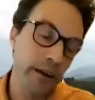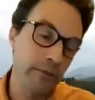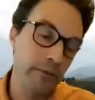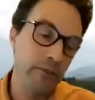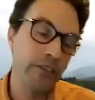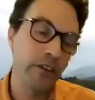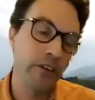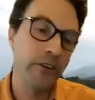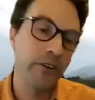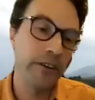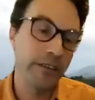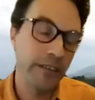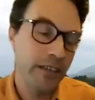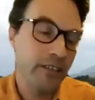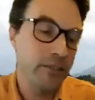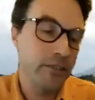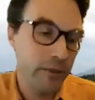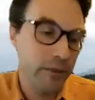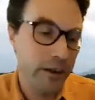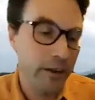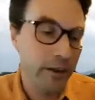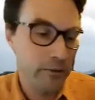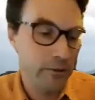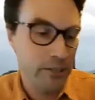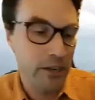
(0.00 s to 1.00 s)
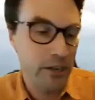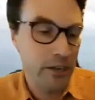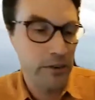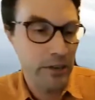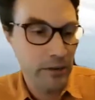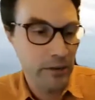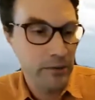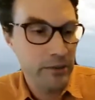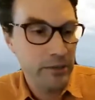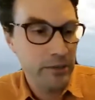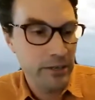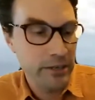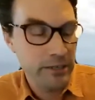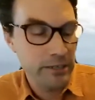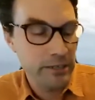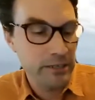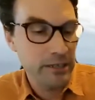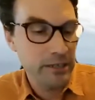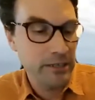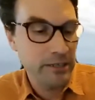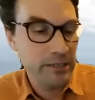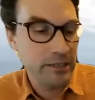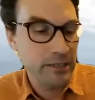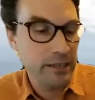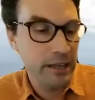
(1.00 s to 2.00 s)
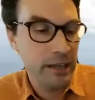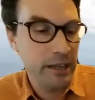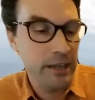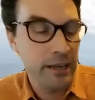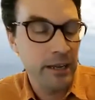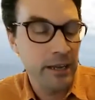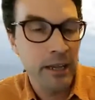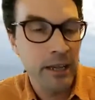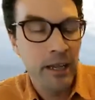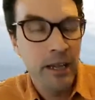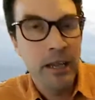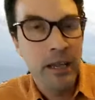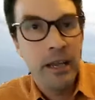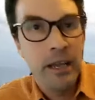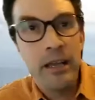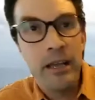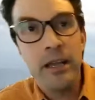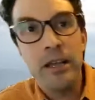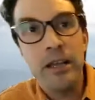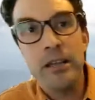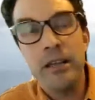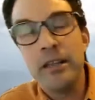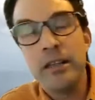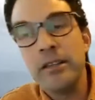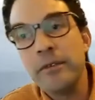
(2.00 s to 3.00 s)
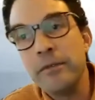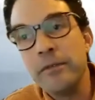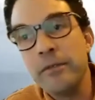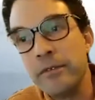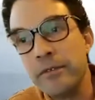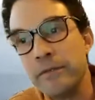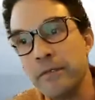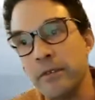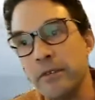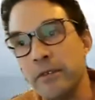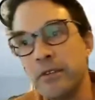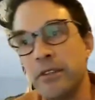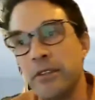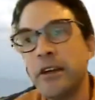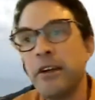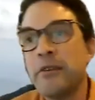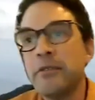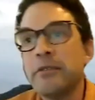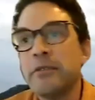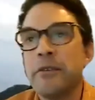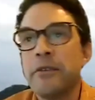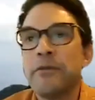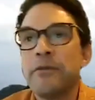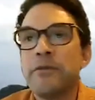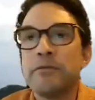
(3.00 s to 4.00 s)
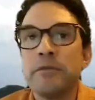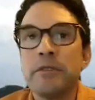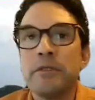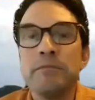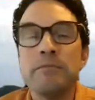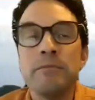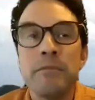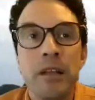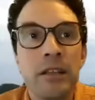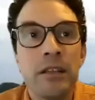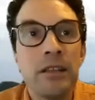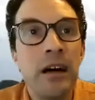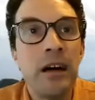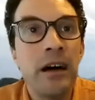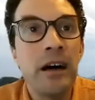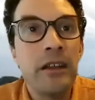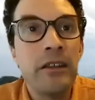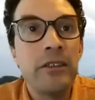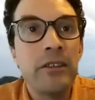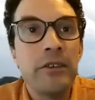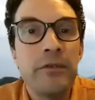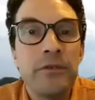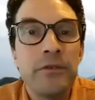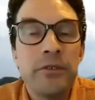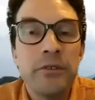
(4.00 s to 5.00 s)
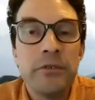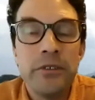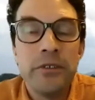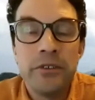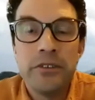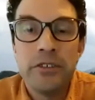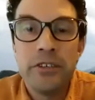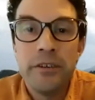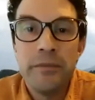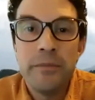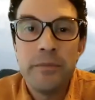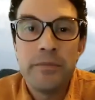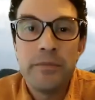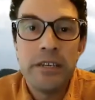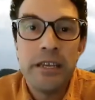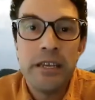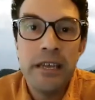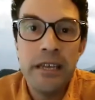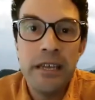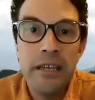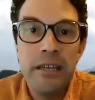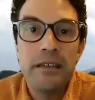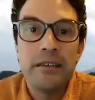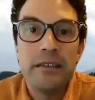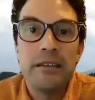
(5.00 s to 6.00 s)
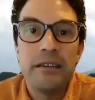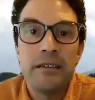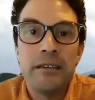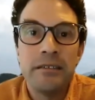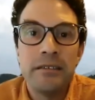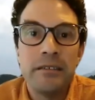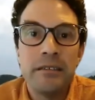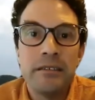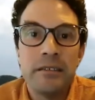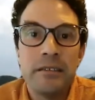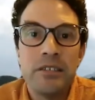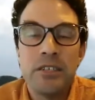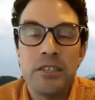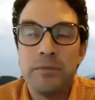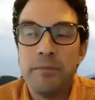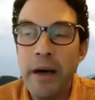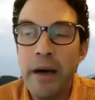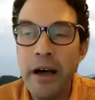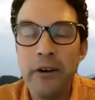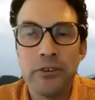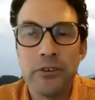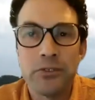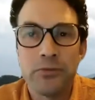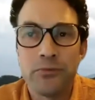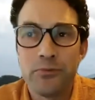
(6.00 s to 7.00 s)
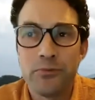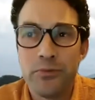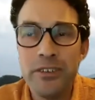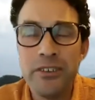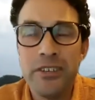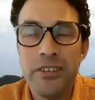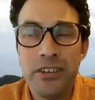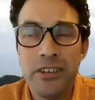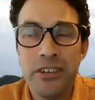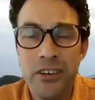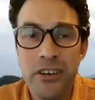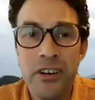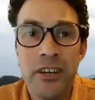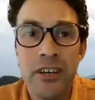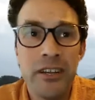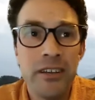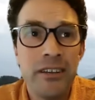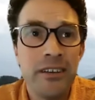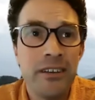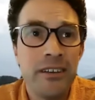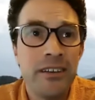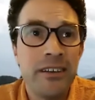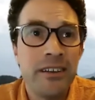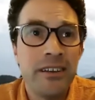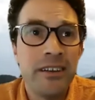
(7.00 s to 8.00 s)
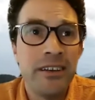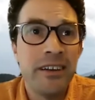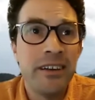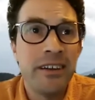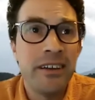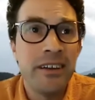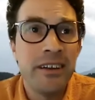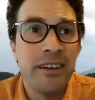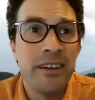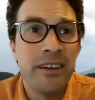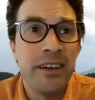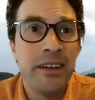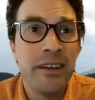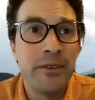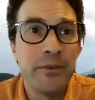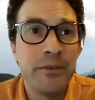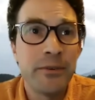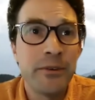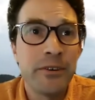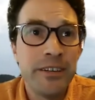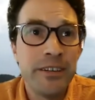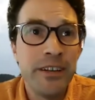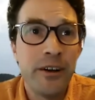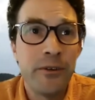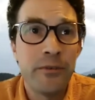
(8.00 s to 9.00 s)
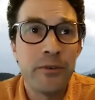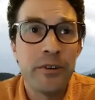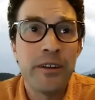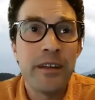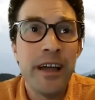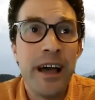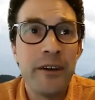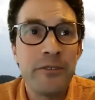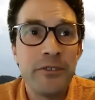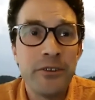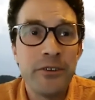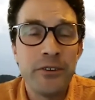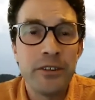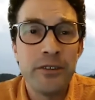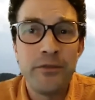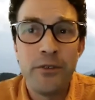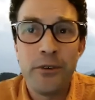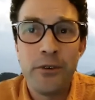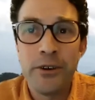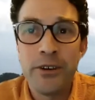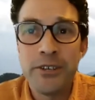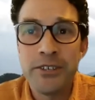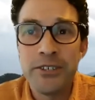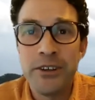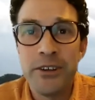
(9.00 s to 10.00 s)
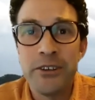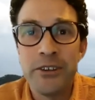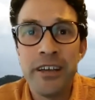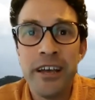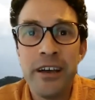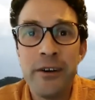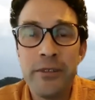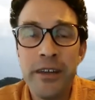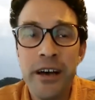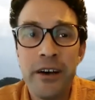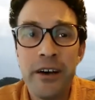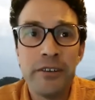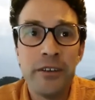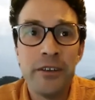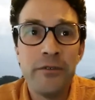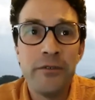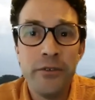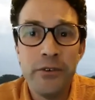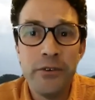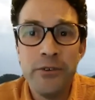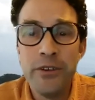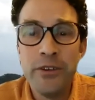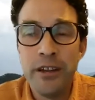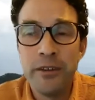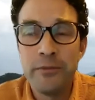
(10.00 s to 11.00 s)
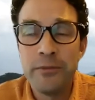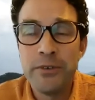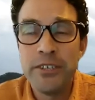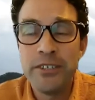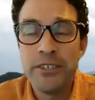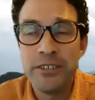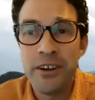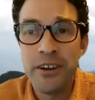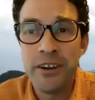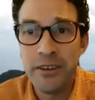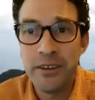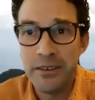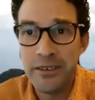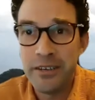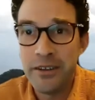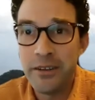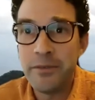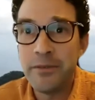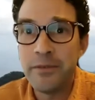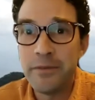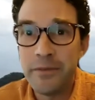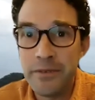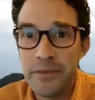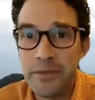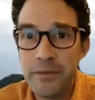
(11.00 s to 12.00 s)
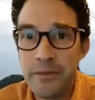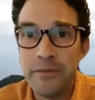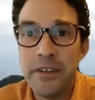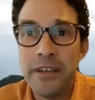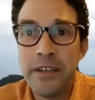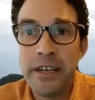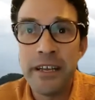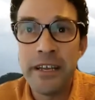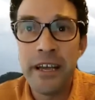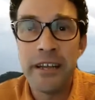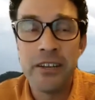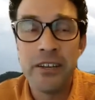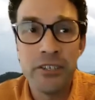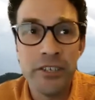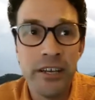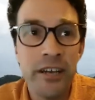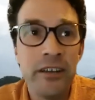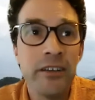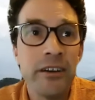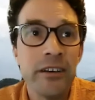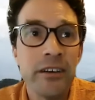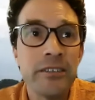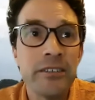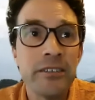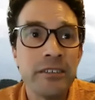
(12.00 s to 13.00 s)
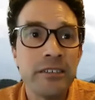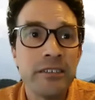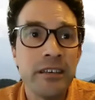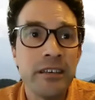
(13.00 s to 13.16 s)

I was going. That's where I was going with this is that there the, a lot of the fruit that chimps eat smells really good. And we're, you know, we're out there in the forest all day without any food and we start, you know, feeling kind of jealous.